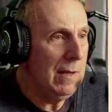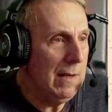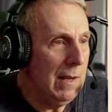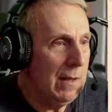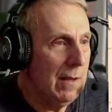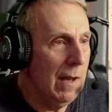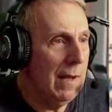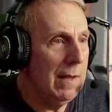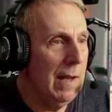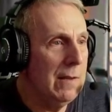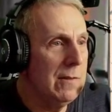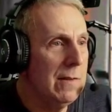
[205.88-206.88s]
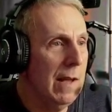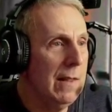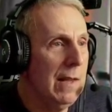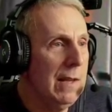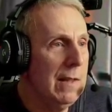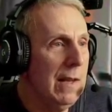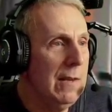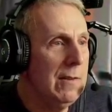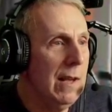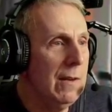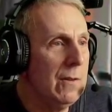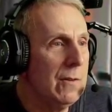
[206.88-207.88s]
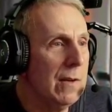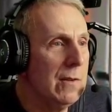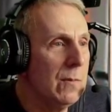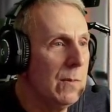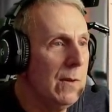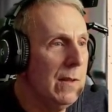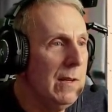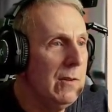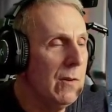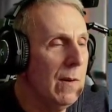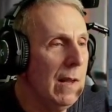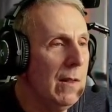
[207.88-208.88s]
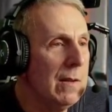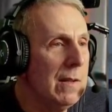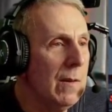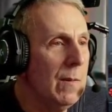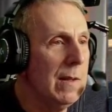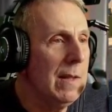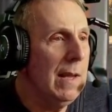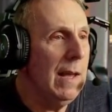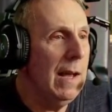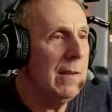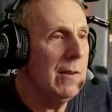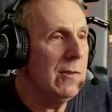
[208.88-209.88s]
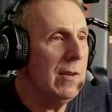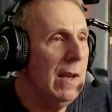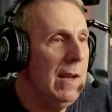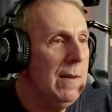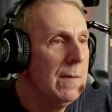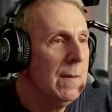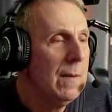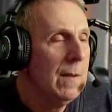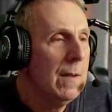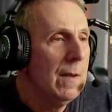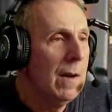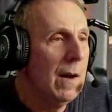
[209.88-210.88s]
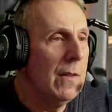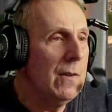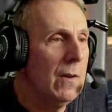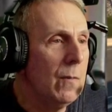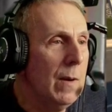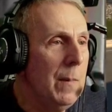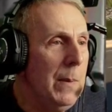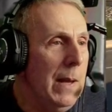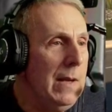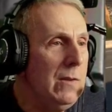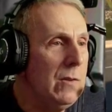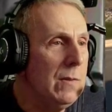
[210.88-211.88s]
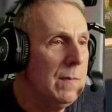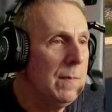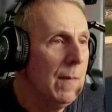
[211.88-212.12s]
I thought, I think they sound trustworthy, so I looked at what they had to say on their webpage,